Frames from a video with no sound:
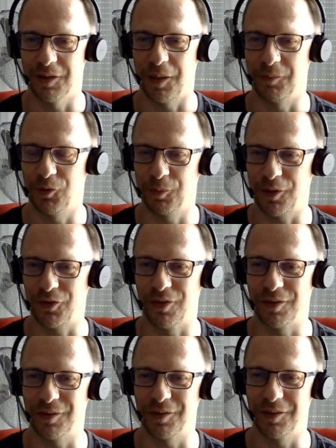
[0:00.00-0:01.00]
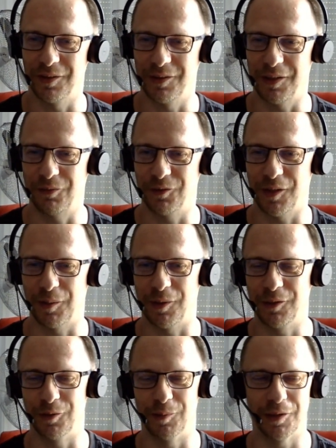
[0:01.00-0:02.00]
I'm surprised that every time I
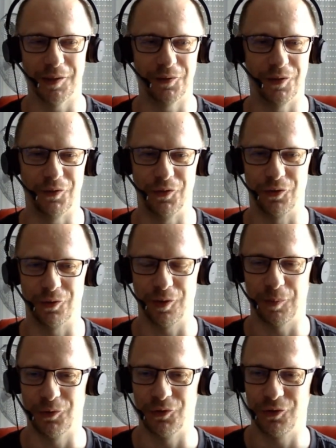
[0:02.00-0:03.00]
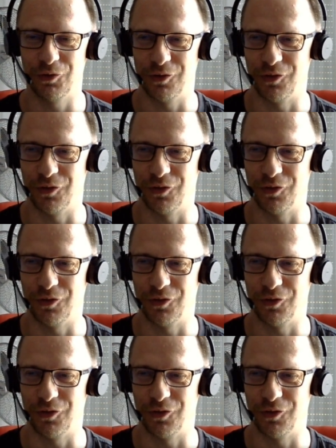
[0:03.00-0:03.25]
hear about native histogram usage,